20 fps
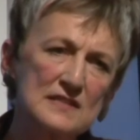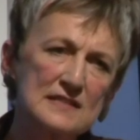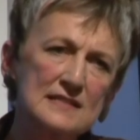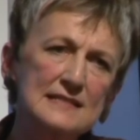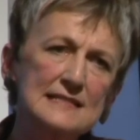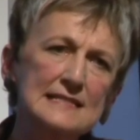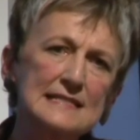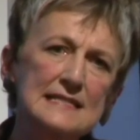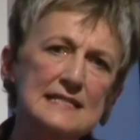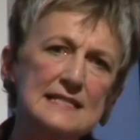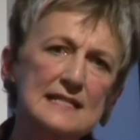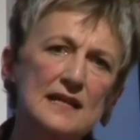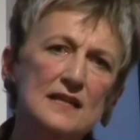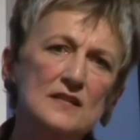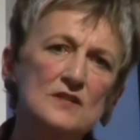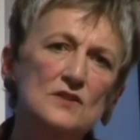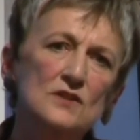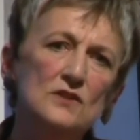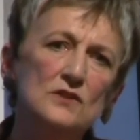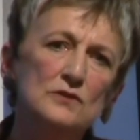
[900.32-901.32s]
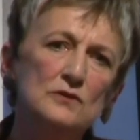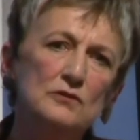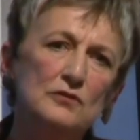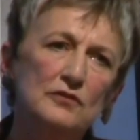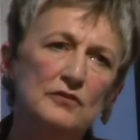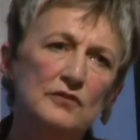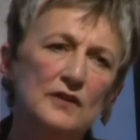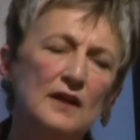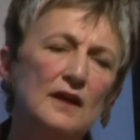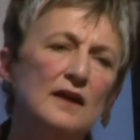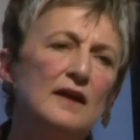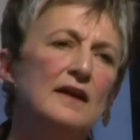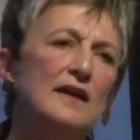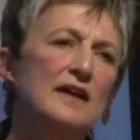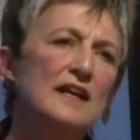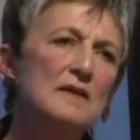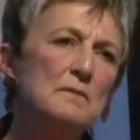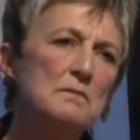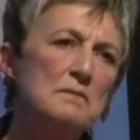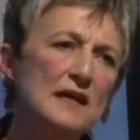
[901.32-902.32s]
It doesn't stand aloof.
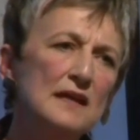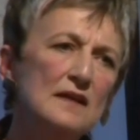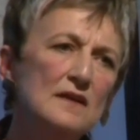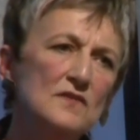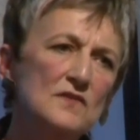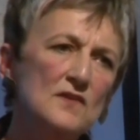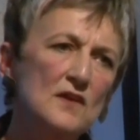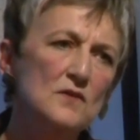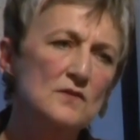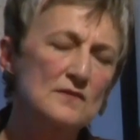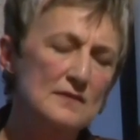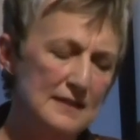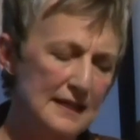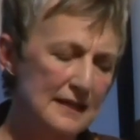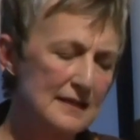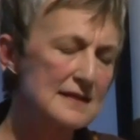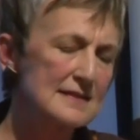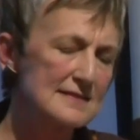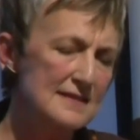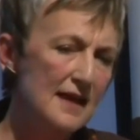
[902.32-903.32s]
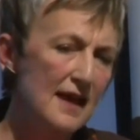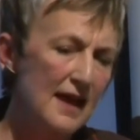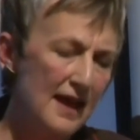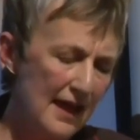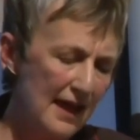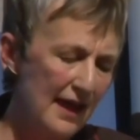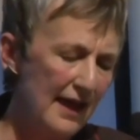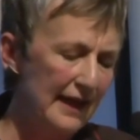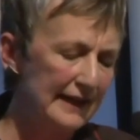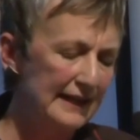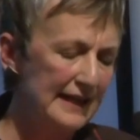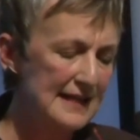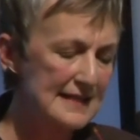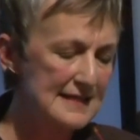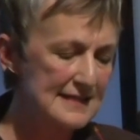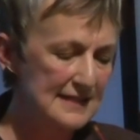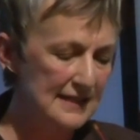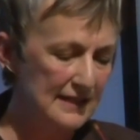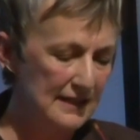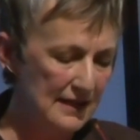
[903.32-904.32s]
It makes those links and
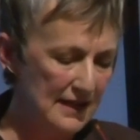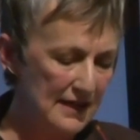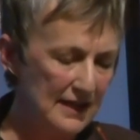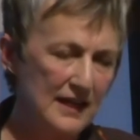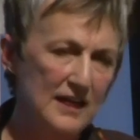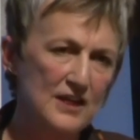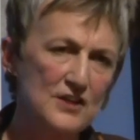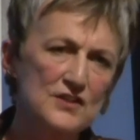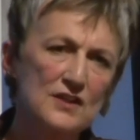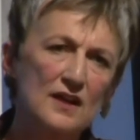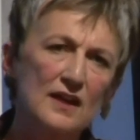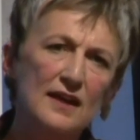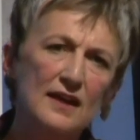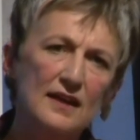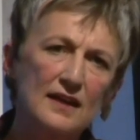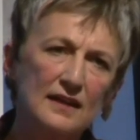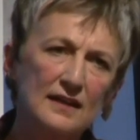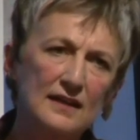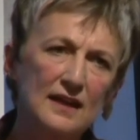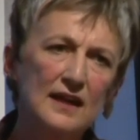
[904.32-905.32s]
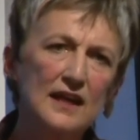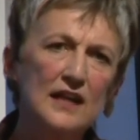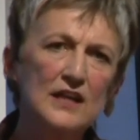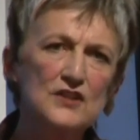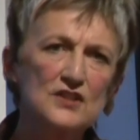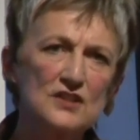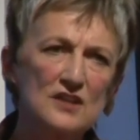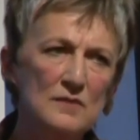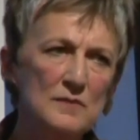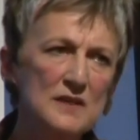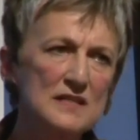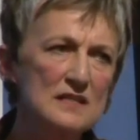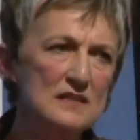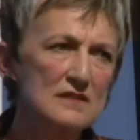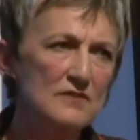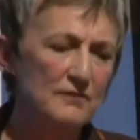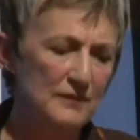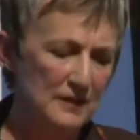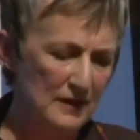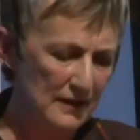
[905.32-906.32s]
gets engaged. Engaged,
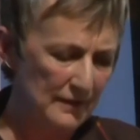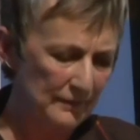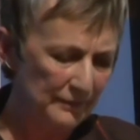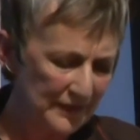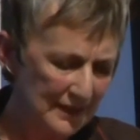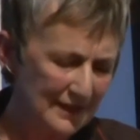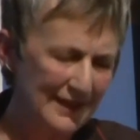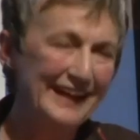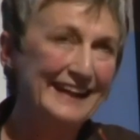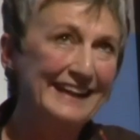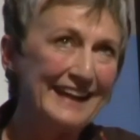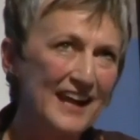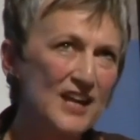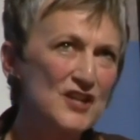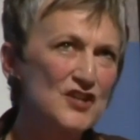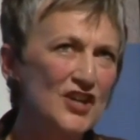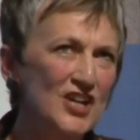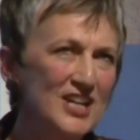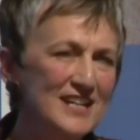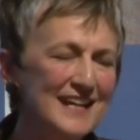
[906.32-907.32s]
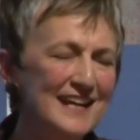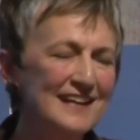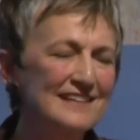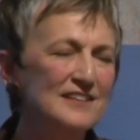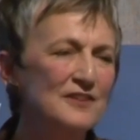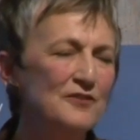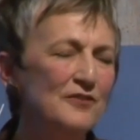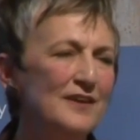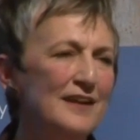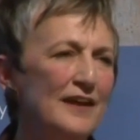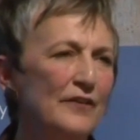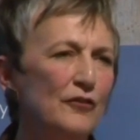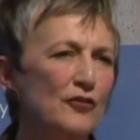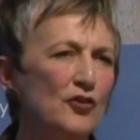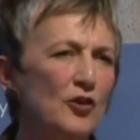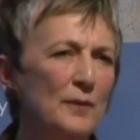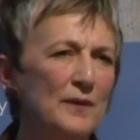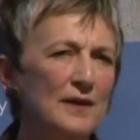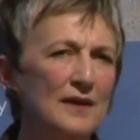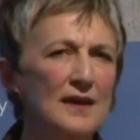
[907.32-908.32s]
connected
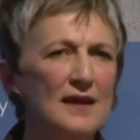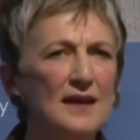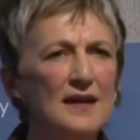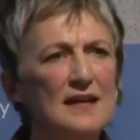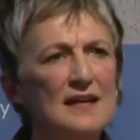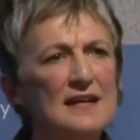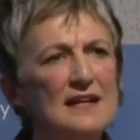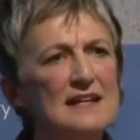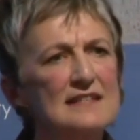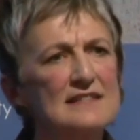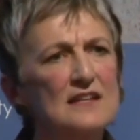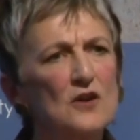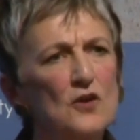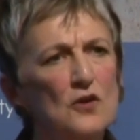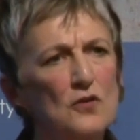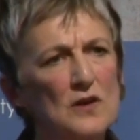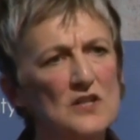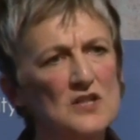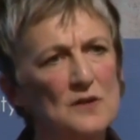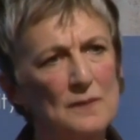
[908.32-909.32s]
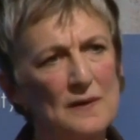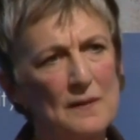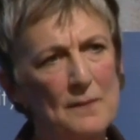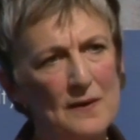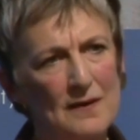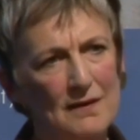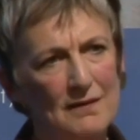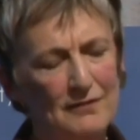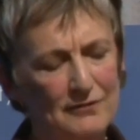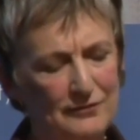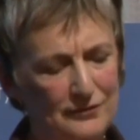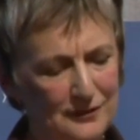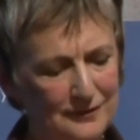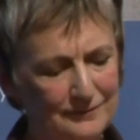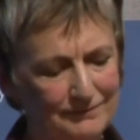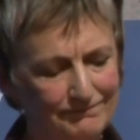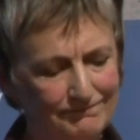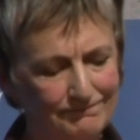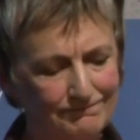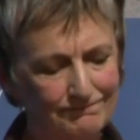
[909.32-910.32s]
philanthropy is incredibly powerful.
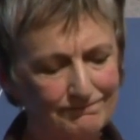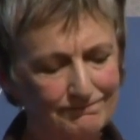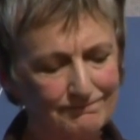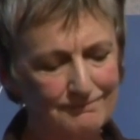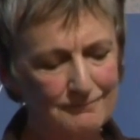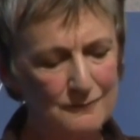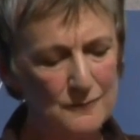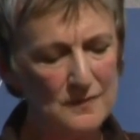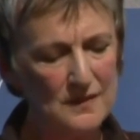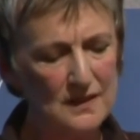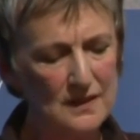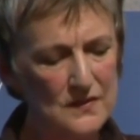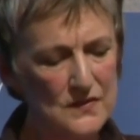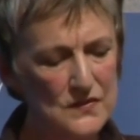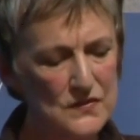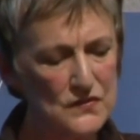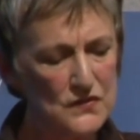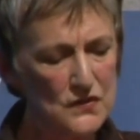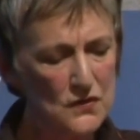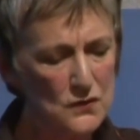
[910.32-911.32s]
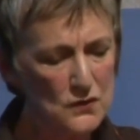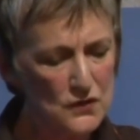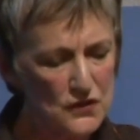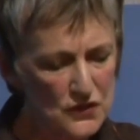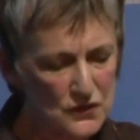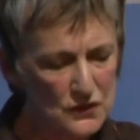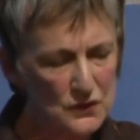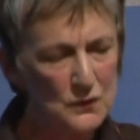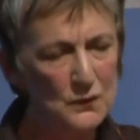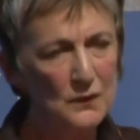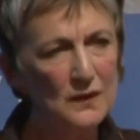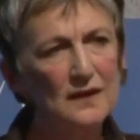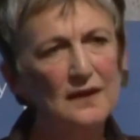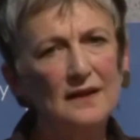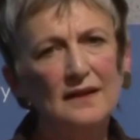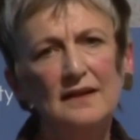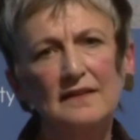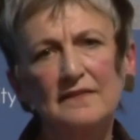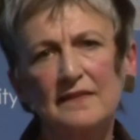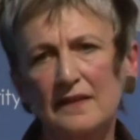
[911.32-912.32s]
So too
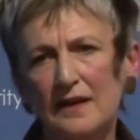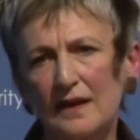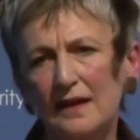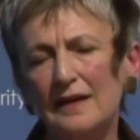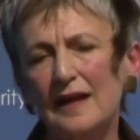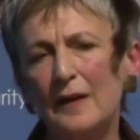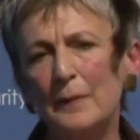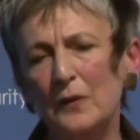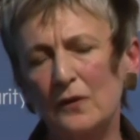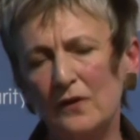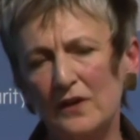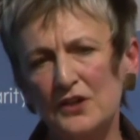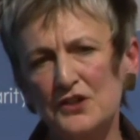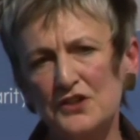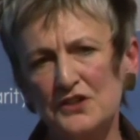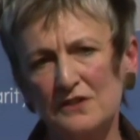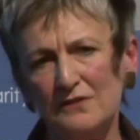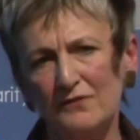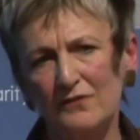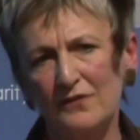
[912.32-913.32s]
is the collaboration of